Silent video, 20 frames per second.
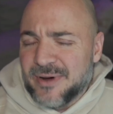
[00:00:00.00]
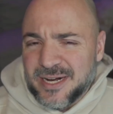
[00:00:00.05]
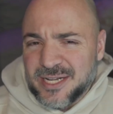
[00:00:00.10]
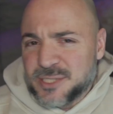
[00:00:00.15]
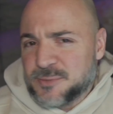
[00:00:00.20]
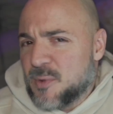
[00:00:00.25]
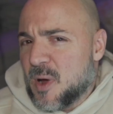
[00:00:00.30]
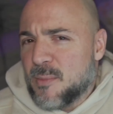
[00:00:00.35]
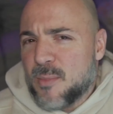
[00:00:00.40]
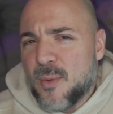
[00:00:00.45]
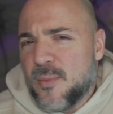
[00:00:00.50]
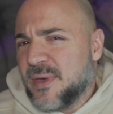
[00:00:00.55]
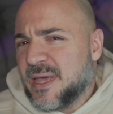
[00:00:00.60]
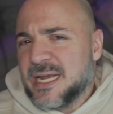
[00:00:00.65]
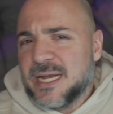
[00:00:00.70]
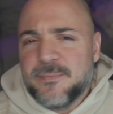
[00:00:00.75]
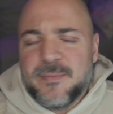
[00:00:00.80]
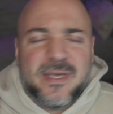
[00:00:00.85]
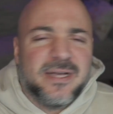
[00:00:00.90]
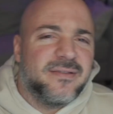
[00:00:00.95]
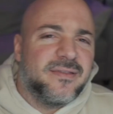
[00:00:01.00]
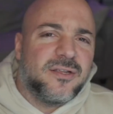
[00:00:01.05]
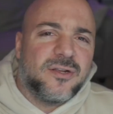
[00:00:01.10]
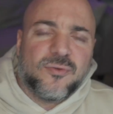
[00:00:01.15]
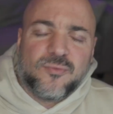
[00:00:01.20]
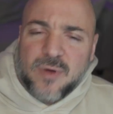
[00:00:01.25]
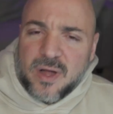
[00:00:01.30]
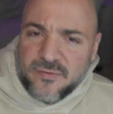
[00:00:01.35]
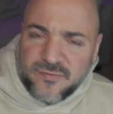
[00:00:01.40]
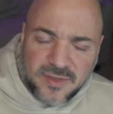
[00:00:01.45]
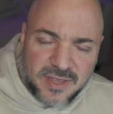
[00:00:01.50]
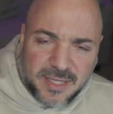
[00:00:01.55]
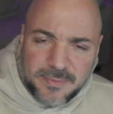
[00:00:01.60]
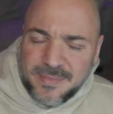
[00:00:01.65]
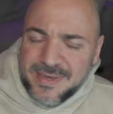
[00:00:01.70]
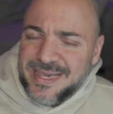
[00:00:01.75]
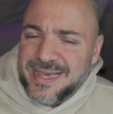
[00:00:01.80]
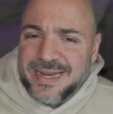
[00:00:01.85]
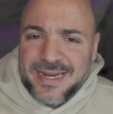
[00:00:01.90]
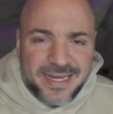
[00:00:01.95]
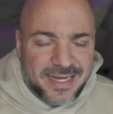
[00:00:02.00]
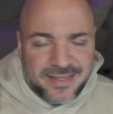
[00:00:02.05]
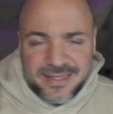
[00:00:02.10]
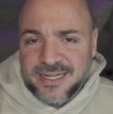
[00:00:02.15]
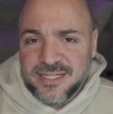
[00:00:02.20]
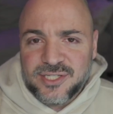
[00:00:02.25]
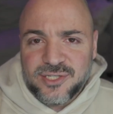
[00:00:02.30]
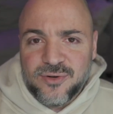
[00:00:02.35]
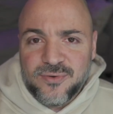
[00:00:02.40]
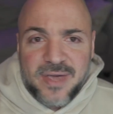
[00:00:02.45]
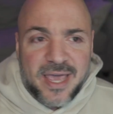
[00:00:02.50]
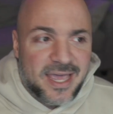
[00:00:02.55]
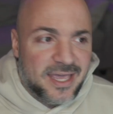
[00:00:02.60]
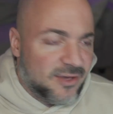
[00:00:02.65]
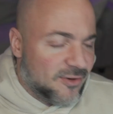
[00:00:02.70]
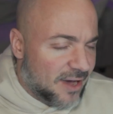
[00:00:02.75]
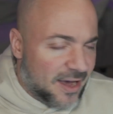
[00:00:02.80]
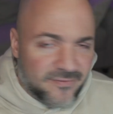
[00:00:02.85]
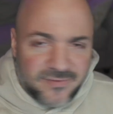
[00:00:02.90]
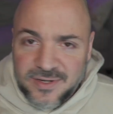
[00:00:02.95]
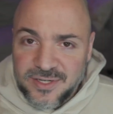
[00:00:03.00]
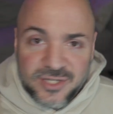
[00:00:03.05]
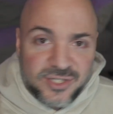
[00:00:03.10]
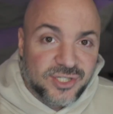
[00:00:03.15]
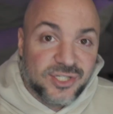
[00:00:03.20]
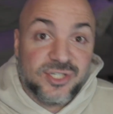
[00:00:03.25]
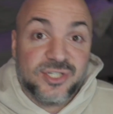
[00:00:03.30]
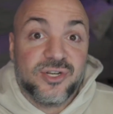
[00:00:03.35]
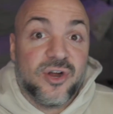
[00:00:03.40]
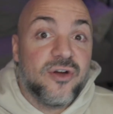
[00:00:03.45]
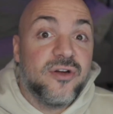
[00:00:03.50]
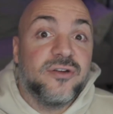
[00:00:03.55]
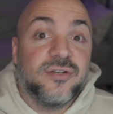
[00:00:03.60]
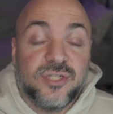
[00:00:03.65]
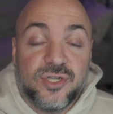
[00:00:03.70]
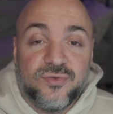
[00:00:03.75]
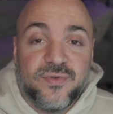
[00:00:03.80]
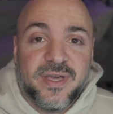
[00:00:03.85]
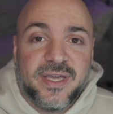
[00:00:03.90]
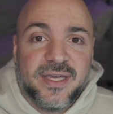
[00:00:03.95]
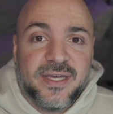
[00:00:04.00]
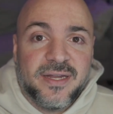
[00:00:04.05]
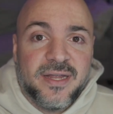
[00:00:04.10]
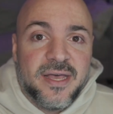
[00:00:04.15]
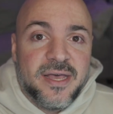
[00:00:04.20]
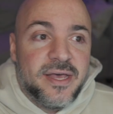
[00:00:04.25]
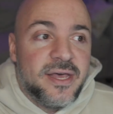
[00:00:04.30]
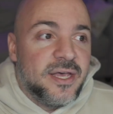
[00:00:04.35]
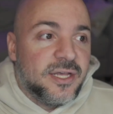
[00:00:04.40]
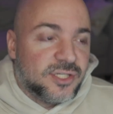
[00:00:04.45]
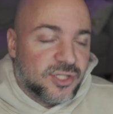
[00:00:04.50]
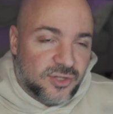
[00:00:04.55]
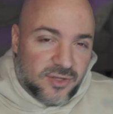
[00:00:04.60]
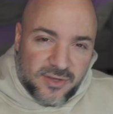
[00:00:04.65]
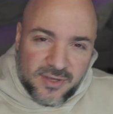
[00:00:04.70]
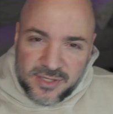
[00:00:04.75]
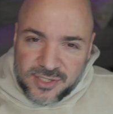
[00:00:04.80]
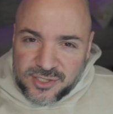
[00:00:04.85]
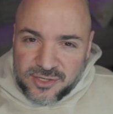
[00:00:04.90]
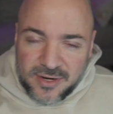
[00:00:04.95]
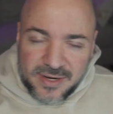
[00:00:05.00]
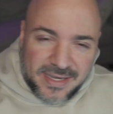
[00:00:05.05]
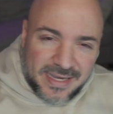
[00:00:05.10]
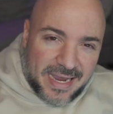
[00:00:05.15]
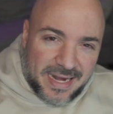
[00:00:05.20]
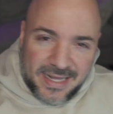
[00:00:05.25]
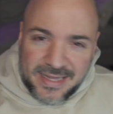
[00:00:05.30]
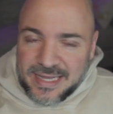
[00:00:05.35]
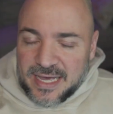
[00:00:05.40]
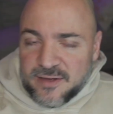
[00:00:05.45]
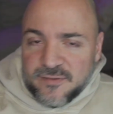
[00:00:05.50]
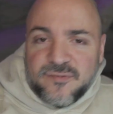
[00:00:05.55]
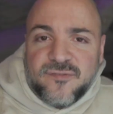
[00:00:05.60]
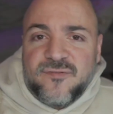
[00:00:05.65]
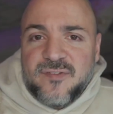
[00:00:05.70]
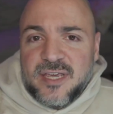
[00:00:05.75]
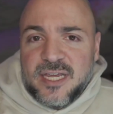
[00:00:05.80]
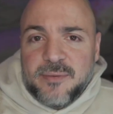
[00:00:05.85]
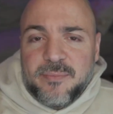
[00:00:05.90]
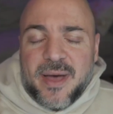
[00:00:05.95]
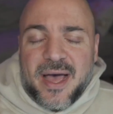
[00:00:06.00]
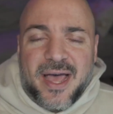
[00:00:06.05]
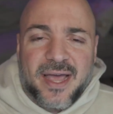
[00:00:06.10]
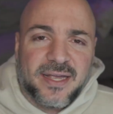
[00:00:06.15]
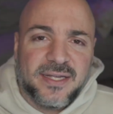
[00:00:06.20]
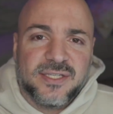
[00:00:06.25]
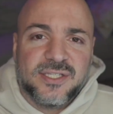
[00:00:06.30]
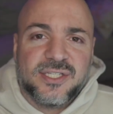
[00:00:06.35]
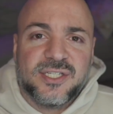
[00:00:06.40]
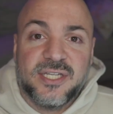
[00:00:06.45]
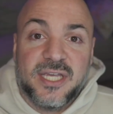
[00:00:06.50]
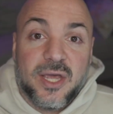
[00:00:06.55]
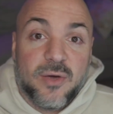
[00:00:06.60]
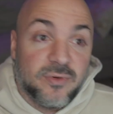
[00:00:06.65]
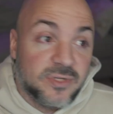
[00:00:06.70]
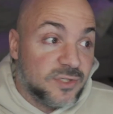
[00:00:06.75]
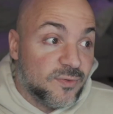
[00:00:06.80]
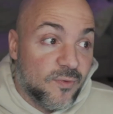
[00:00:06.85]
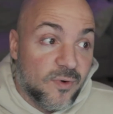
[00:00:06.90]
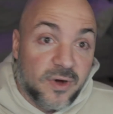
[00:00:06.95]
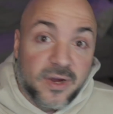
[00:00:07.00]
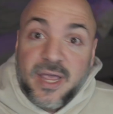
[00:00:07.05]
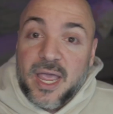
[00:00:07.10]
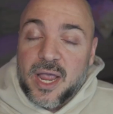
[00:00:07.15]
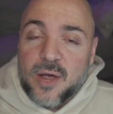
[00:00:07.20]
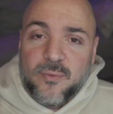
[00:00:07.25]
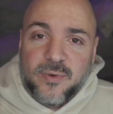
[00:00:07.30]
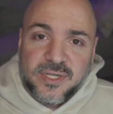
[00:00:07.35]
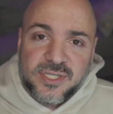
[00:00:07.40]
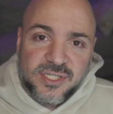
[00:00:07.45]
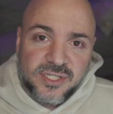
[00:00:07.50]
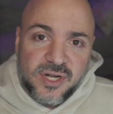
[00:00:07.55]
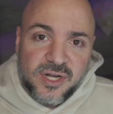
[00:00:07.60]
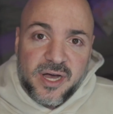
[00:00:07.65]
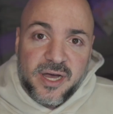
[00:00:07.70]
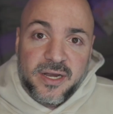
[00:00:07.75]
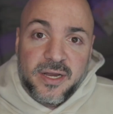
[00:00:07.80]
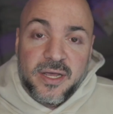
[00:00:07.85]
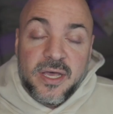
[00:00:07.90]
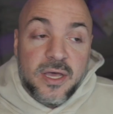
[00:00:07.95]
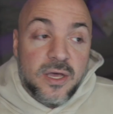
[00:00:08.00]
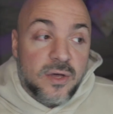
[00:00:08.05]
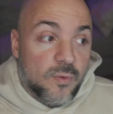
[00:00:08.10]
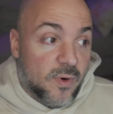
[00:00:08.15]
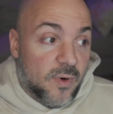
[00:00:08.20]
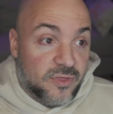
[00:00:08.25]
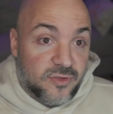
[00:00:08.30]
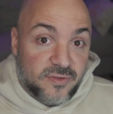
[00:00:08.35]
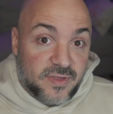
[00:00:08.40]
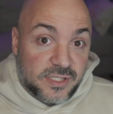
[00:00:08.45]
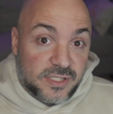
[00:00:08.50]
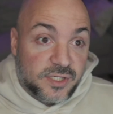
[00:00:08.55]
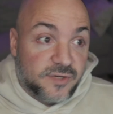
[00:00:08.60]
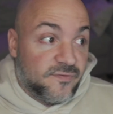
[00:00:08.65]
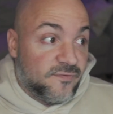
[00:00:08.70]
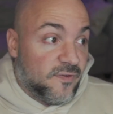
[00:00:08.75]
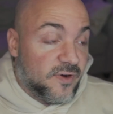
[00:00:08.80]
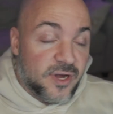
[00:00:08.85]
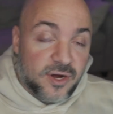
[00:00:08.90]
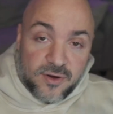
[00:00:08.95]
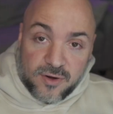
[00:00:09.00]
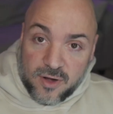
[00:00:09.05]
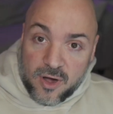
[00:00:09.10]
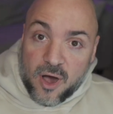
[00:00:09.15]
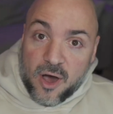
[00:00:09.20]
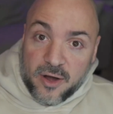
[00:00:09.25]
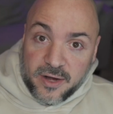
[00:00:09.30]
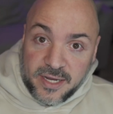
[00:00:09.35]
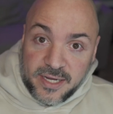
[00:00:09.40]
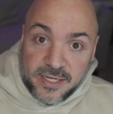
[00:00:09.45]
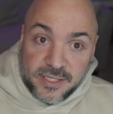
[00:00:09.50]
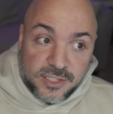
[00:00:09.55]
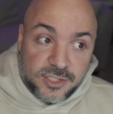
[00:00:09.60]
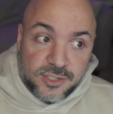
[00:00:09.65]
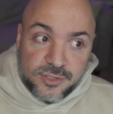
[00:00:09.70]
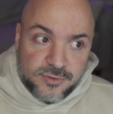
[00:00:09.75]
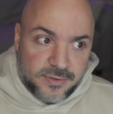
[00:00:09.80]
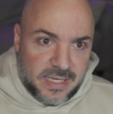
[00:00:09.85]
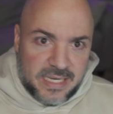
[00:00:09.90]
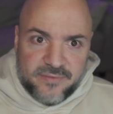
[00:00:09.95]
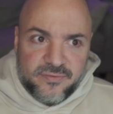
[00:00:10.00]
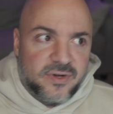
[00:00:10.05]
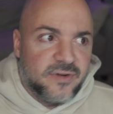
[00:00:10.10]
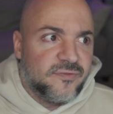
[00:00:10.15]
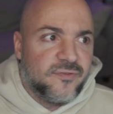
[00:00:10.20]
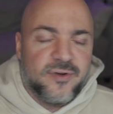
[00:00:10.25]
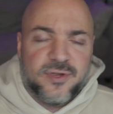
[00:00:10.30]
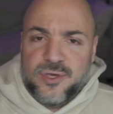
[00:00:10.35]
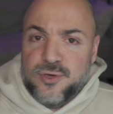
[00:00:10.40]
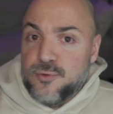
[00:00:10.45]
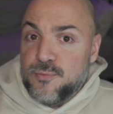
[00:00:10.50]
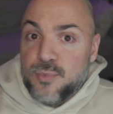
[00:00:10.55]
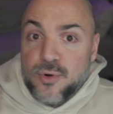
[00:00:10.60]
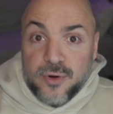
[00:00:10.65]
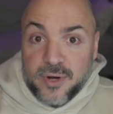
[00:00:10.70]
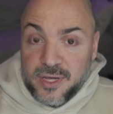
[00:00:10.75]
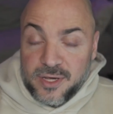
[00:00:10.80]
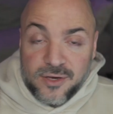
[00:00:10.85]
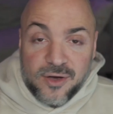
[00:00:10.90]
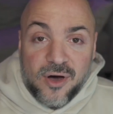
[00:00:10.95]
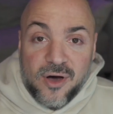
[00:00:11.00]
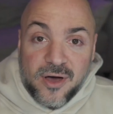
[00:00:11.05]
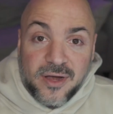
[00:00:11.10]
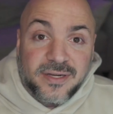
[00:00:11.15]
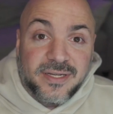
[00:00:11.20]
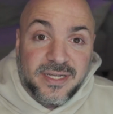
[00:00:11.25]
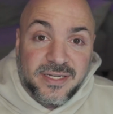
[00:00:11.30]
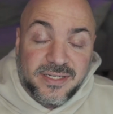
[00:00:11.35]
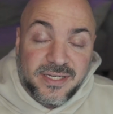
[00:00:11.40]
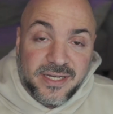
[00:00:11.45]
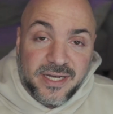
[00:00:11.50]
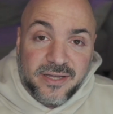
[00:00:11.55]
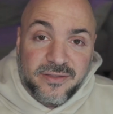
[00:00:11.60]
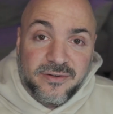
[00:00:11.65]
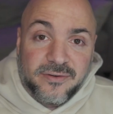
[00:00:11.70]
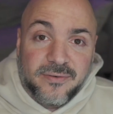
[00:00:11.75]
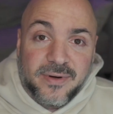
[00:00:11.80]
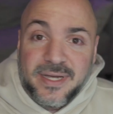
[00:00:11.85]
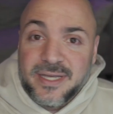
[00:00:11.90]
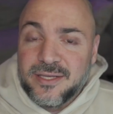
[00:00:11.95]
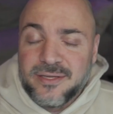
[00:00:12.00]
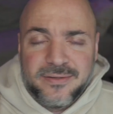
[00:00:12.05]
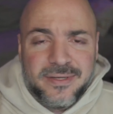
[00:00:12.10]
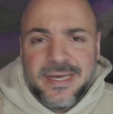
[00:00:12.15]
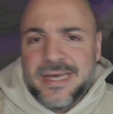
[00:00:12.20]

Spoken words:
It's probably going to be a little rough in the beginning, and that's okay. You have to just start doing it so you can start getting that feedback and seeing what's working and what's not, whether that's for your audience or even for you putting content together, right?